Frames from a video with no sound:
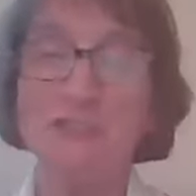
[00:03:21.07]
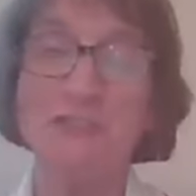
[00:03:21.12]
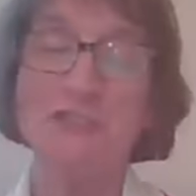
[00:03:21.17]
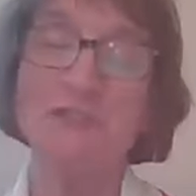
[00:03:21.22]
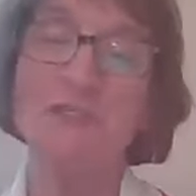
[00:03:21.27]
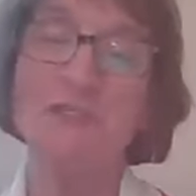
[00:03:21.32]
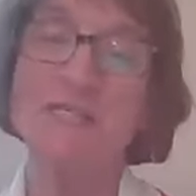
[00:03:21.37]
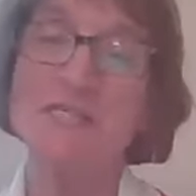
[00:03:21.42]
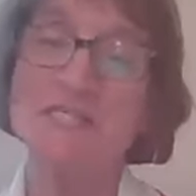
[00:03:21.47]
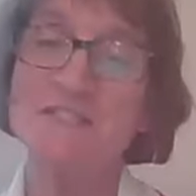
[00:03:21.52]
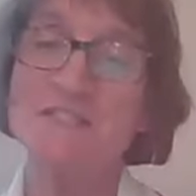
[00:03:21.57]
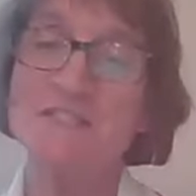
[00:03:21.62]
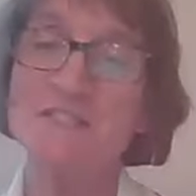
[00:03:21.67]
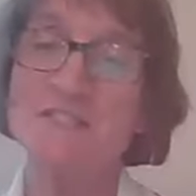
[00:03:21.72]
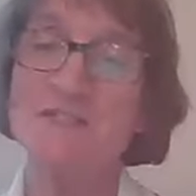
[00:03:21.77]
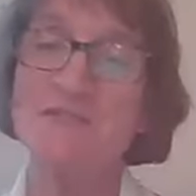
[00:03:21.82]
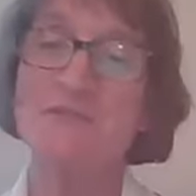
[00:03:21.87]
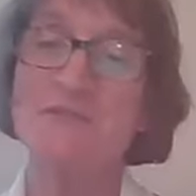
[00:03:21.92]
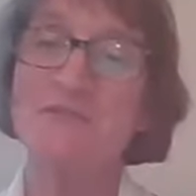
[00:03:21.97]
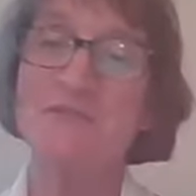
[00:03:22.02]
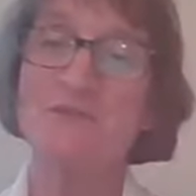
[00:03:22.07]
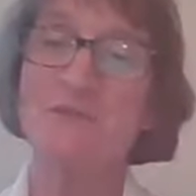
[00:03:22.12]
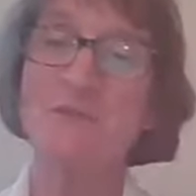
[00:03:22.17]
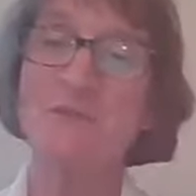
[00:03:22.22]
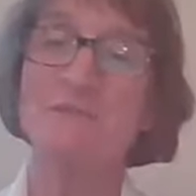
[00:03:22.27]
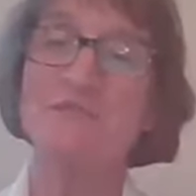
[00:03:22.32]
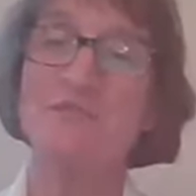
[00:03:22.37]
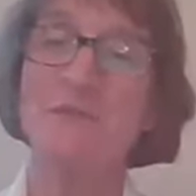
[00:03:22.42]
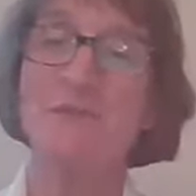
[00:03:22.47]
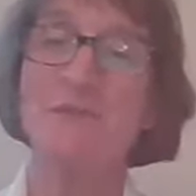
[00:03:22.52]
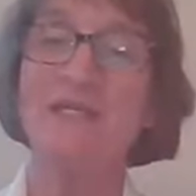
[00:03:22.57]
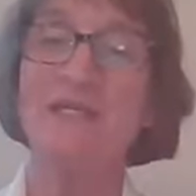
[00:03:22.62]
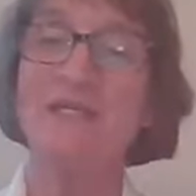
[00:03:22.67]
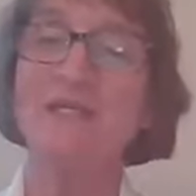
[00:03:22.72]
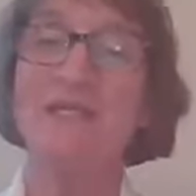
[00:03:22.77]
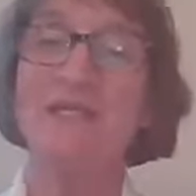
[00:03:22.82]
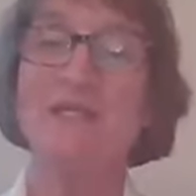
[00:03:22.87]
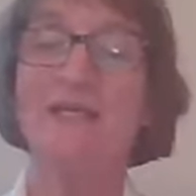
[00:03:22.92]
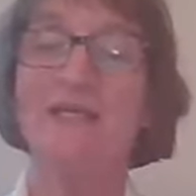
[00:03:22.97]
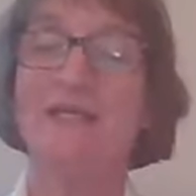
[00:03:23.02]
to listen to the scripture
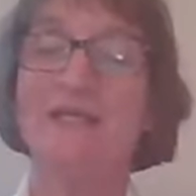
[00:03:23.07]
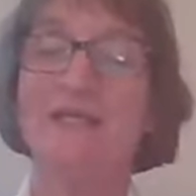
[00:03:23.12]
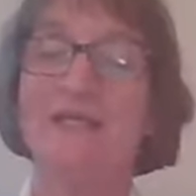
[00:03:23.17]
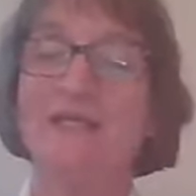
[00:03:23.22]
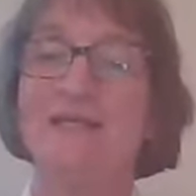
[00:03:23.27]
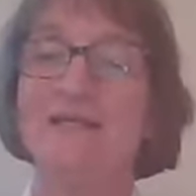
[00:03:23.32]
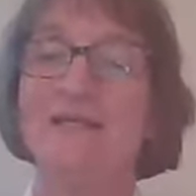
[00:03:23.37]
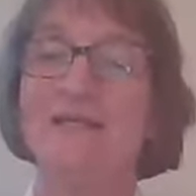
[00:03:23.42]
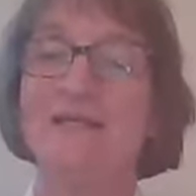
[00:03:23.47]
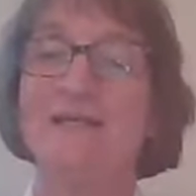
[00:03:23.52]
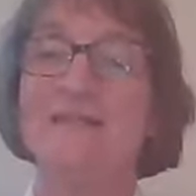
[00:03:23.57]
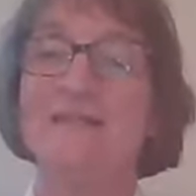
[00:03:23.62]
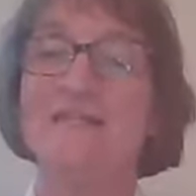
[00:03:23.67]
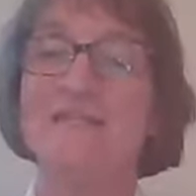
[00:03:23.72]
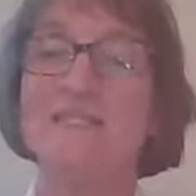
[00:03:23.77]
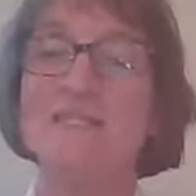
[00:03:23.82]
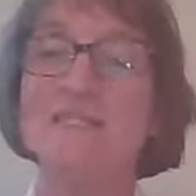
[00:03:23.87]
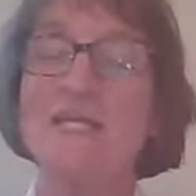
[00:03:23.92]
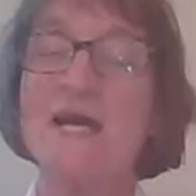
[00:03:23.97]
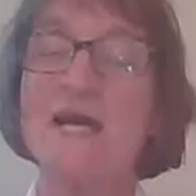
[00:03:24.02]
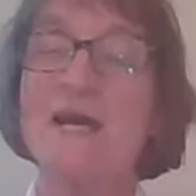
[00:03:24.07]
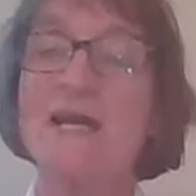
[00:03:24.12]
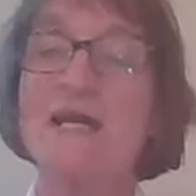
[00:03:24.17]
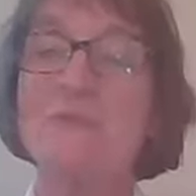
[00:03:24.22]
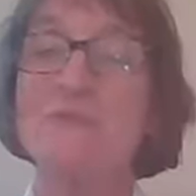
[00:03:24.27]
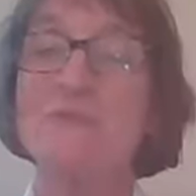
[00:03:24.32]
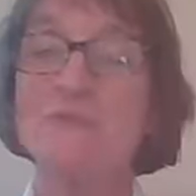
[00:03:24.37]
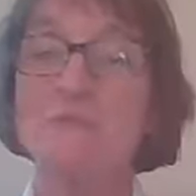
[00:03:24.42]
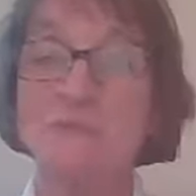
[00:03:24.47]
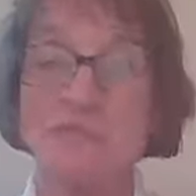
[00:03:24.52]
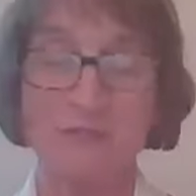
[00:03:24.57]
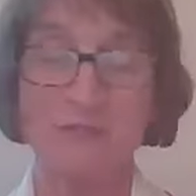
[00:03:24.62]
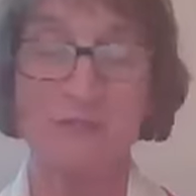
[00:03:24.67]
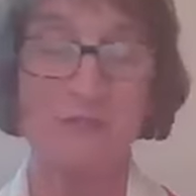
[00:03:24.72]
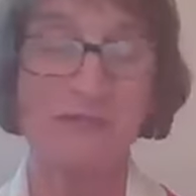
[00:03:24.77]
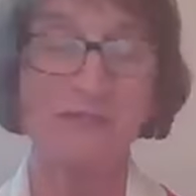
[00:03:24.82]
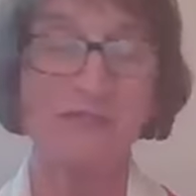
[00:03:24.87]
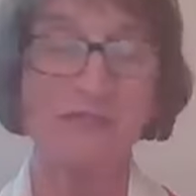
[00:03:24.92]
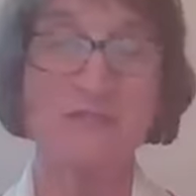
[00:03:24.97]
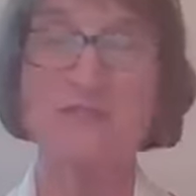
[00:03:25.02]
reading, this time the
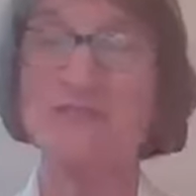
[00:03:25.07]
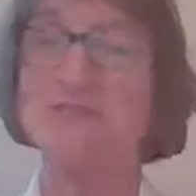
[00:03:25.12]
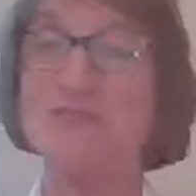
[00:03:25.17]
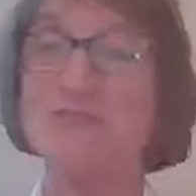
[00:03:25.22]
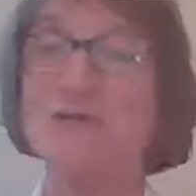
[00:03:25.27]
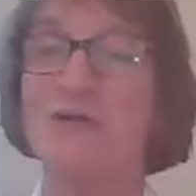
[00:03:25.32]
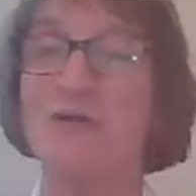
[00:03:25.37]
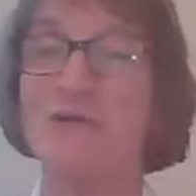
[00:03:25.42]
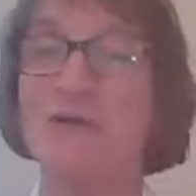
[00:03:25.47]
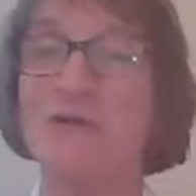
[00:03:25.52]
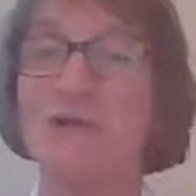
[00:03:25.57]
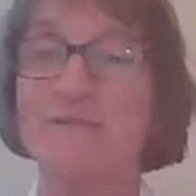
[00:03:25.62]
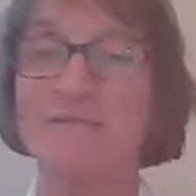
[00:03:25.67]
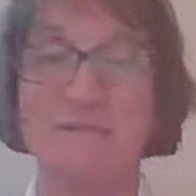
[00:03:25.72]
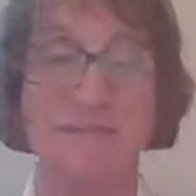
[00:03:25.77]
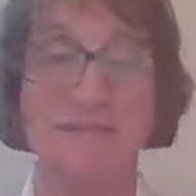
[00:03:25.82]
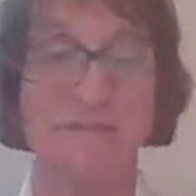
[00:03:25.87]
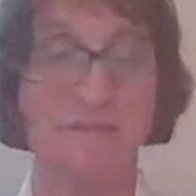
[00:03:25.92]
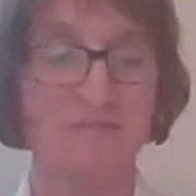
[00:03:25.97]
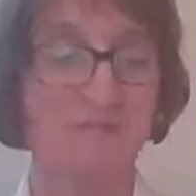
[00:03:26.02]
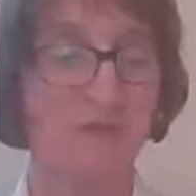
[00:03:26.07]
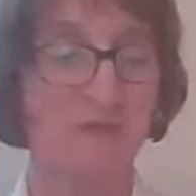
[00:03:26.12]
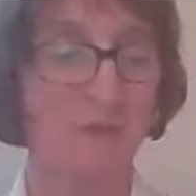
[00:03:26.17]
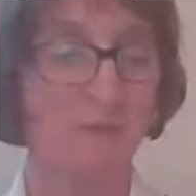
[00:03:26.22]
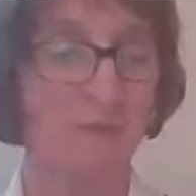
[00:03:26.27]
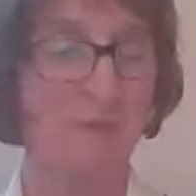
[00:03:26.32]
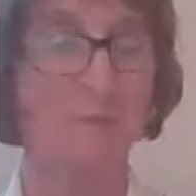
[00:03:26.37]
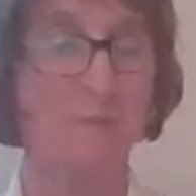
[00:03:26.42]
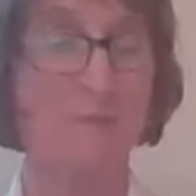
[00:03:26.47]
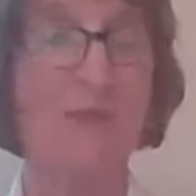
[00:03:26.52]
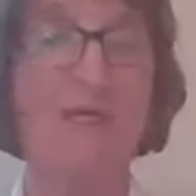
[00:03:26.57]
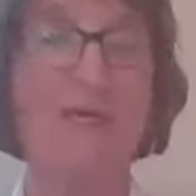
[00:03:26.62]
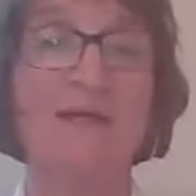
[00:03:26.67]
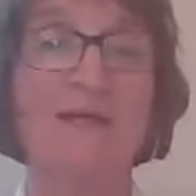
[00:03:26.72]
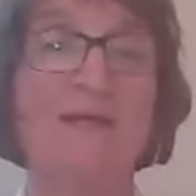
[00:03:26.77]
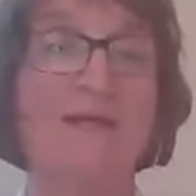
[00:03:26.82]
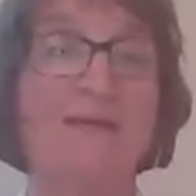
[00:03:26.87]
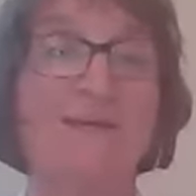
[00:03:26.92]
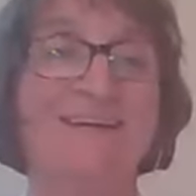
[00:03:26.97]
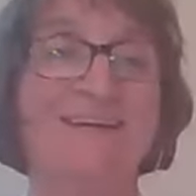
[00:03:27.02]
resurrection story from
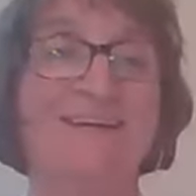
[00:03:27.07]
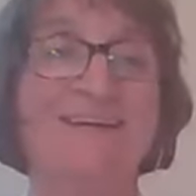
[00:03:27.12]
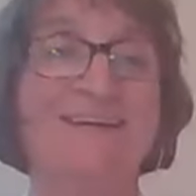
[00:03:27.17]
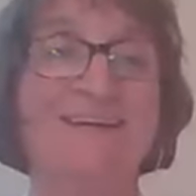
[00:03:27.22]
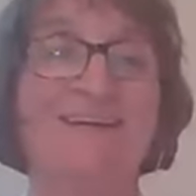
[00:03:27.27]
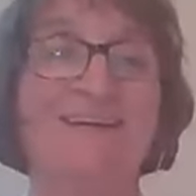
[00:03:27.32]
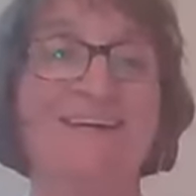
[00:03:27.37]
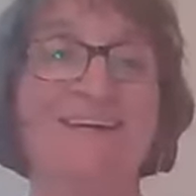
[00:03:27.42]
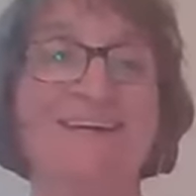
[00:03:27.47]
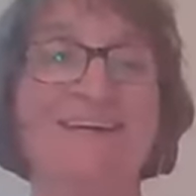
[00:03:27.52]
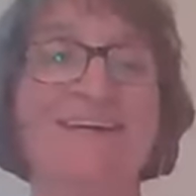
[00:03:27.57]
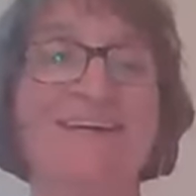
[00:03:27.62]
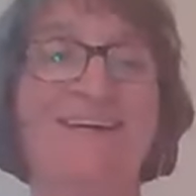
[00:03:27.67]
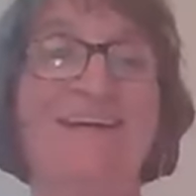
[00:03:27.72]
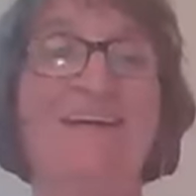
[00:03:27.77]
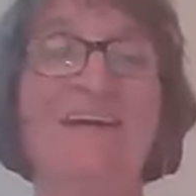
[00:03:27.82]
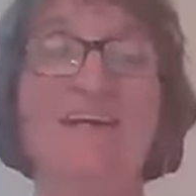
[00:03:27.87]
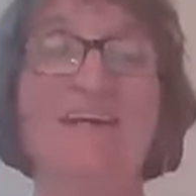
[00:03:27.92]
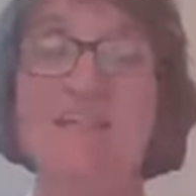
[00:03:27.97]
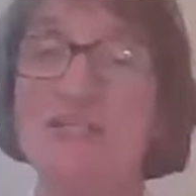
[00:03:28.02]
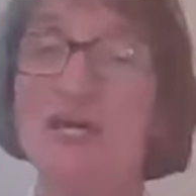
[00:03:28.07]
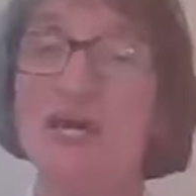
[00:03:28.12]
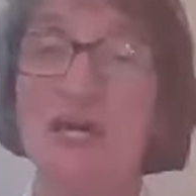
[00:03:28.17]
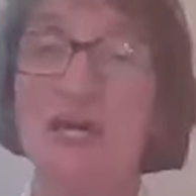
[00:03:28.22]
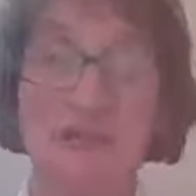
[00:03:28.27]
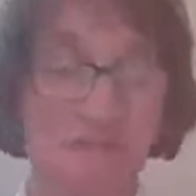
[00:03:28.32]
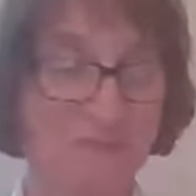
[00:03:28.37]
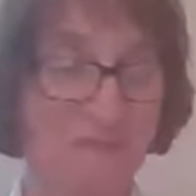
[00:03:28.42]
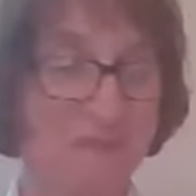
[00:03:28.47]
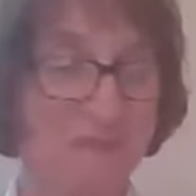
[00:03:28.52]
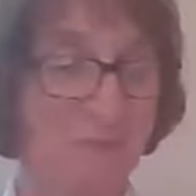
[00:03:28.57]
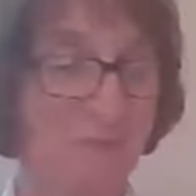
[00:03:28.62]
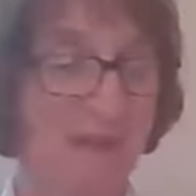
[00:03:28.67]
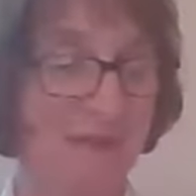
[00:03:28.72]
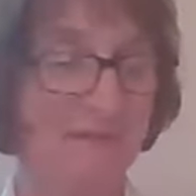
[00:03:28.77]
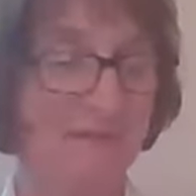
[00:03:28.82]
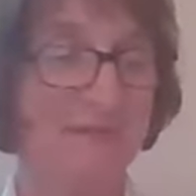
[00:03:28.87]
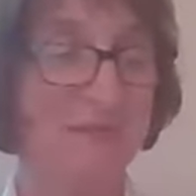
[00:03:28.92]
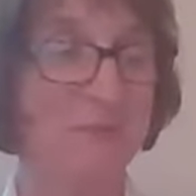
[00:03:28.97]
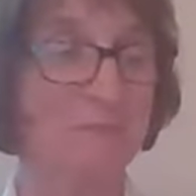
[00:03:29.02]
Mark, not from
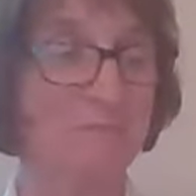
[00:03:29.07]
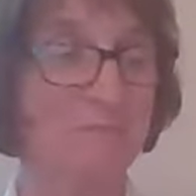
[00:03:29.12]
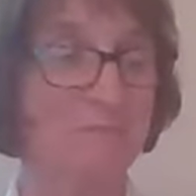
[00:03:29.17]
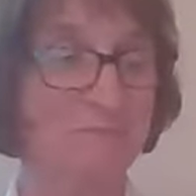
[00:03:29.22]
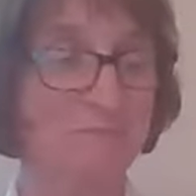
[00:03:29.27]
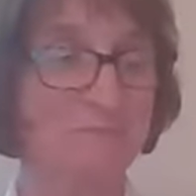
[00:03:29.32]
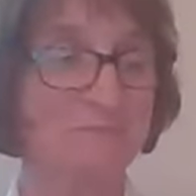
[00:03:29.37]
Matthew.